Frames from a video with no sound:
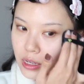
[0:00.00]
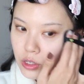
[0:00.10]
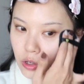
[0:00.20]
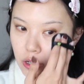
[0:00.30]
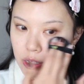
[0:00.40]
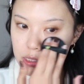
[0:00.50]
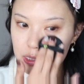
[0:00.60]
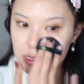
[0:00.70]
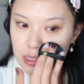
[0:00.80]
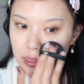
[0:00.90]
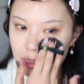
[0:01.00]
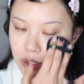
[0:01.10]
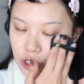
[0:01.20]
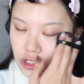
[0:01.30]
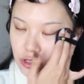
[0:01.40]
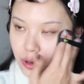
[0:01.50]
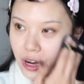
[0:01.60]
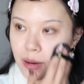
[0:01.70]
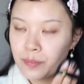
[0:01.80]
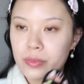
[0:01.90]
you know, consistently
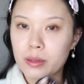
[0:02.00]
straight.